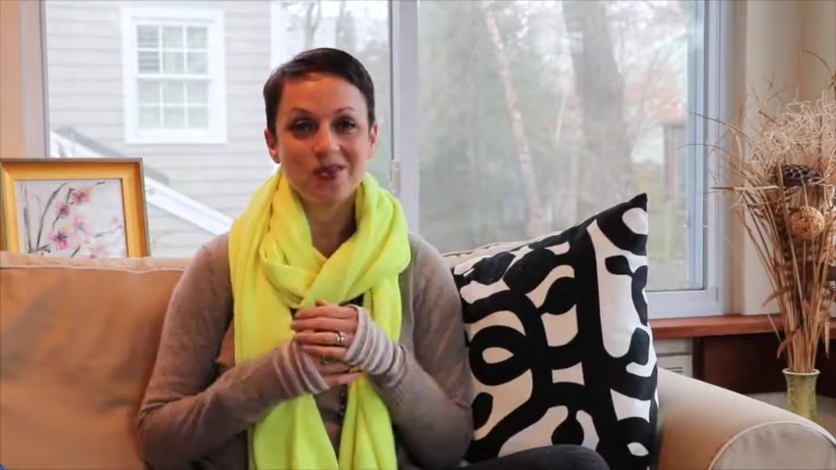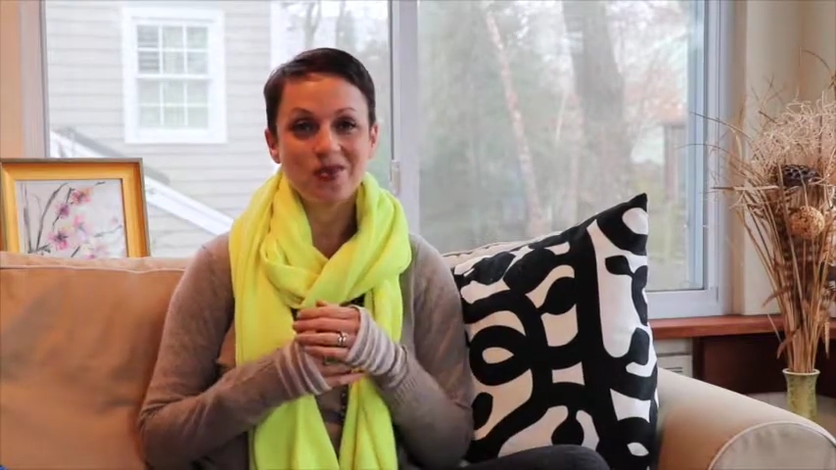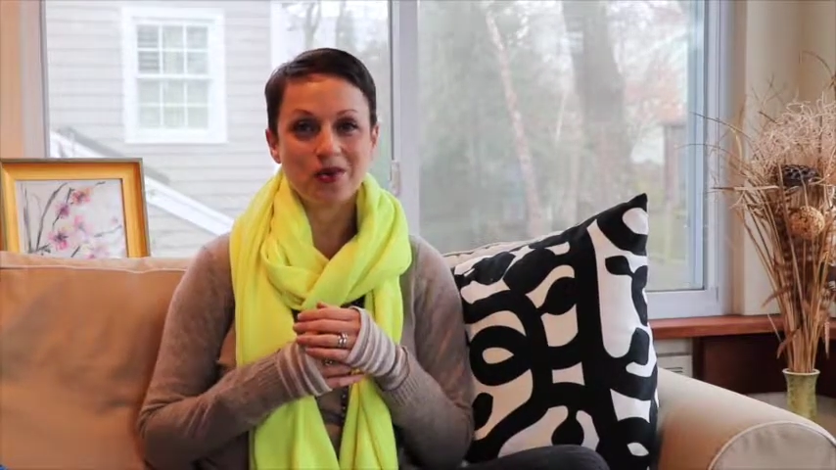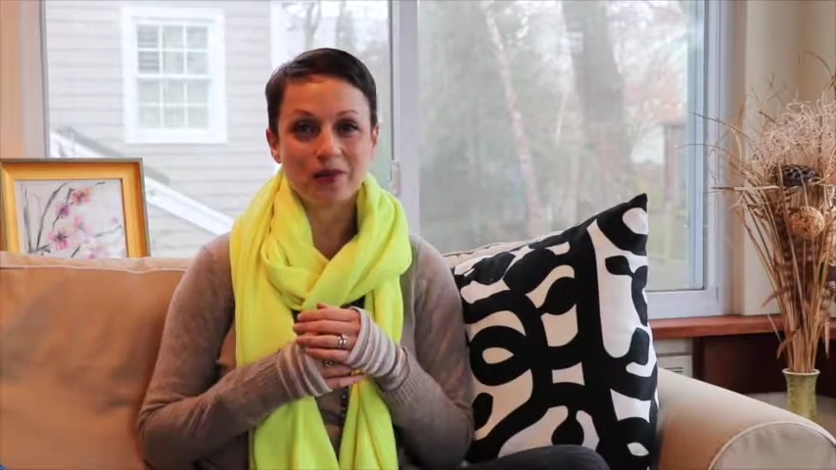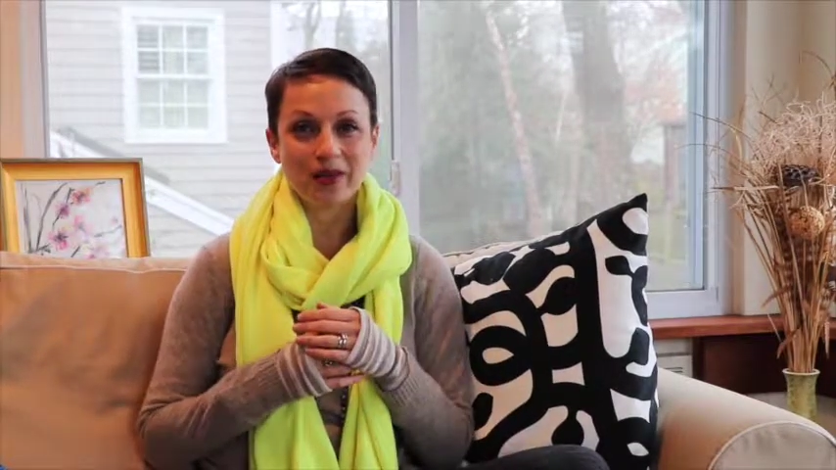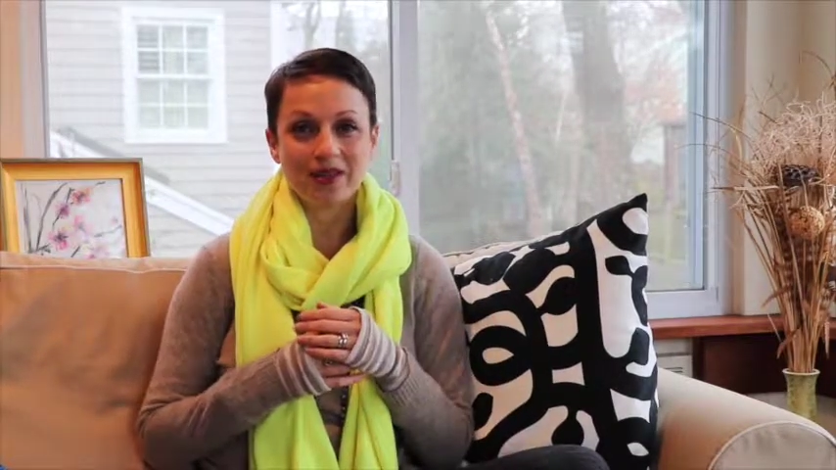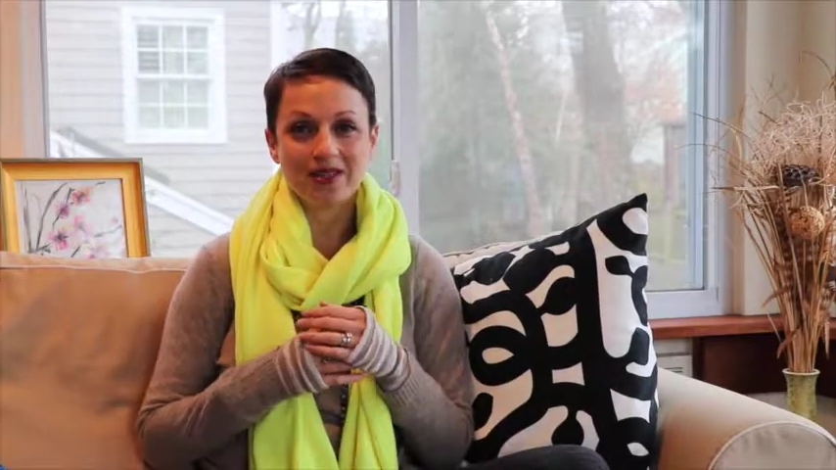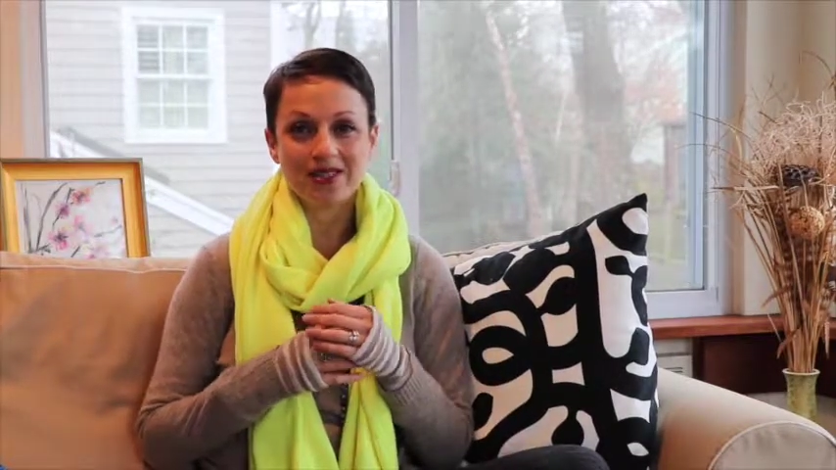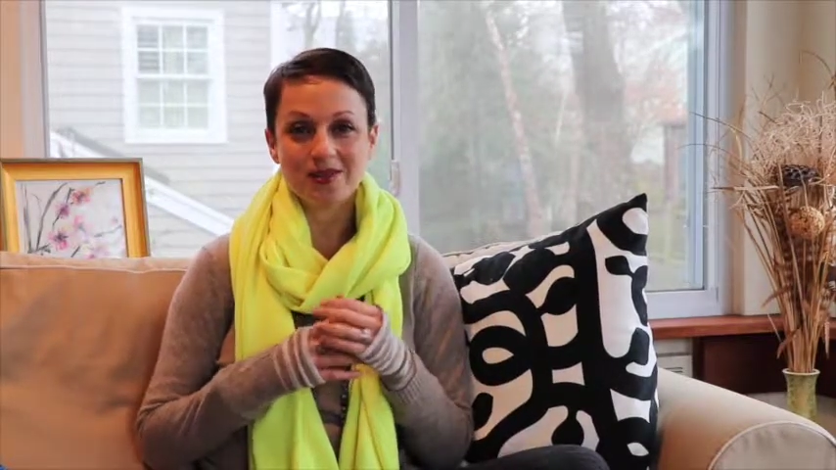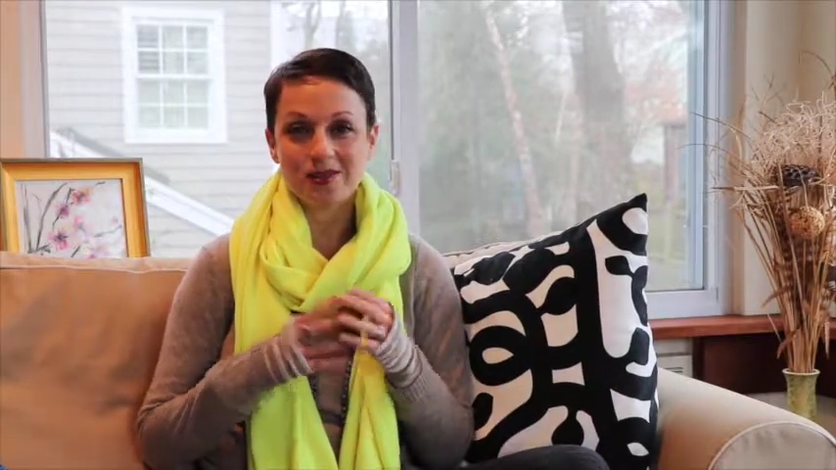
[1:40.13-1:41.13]
or
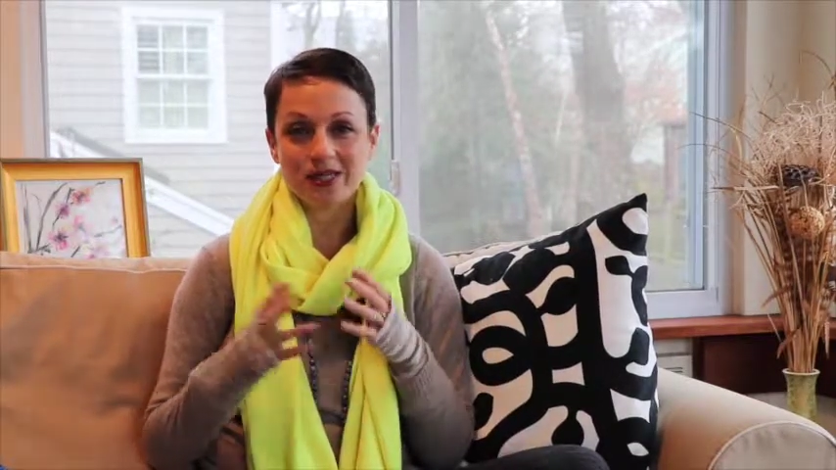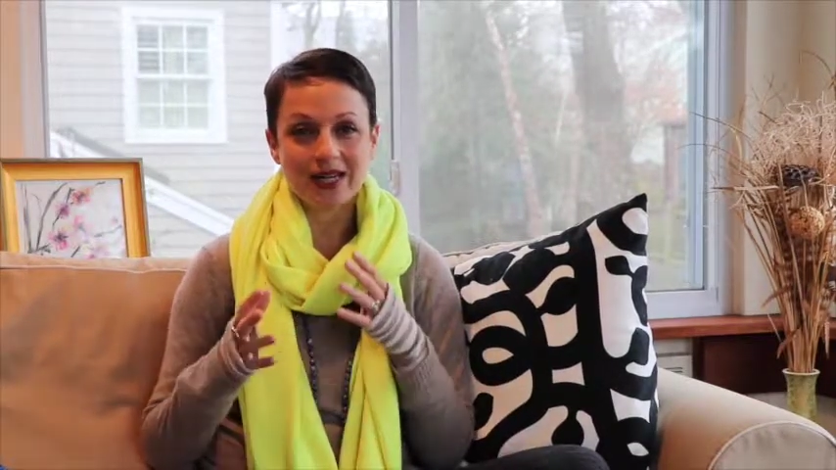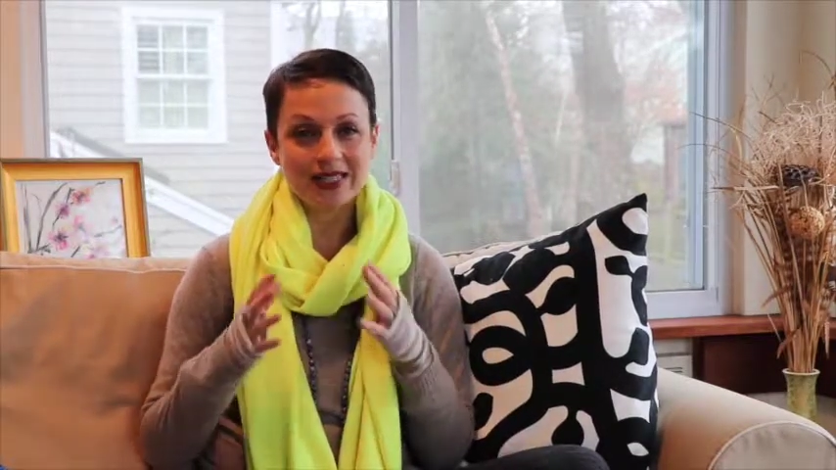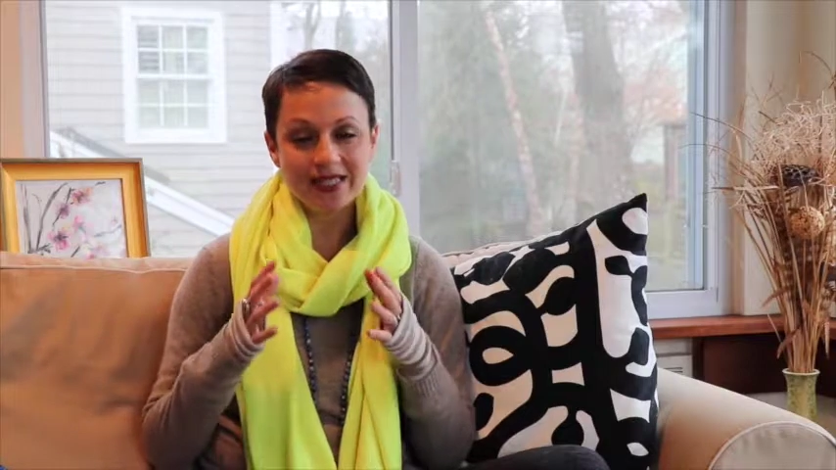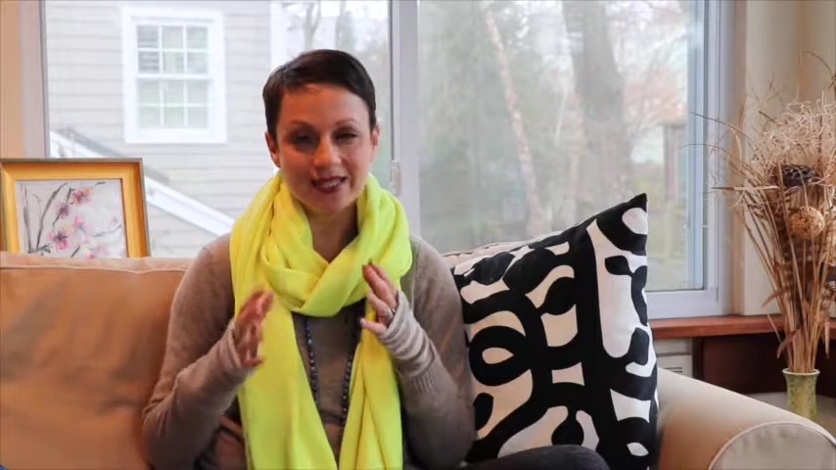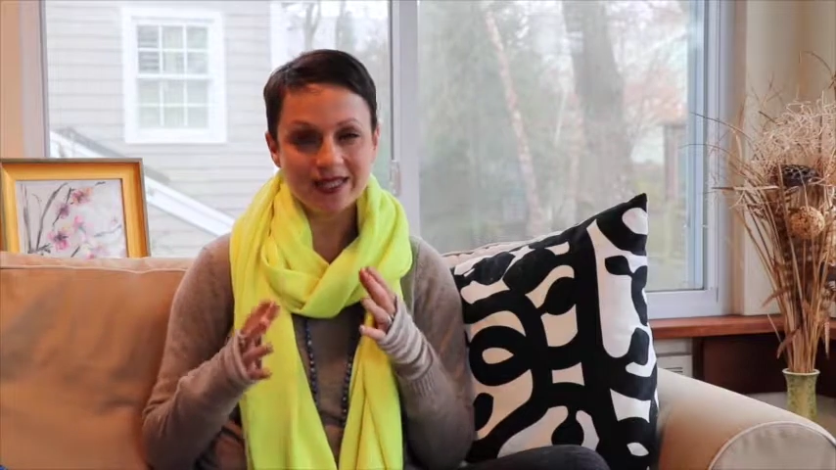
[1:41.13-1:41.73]
because it was an idea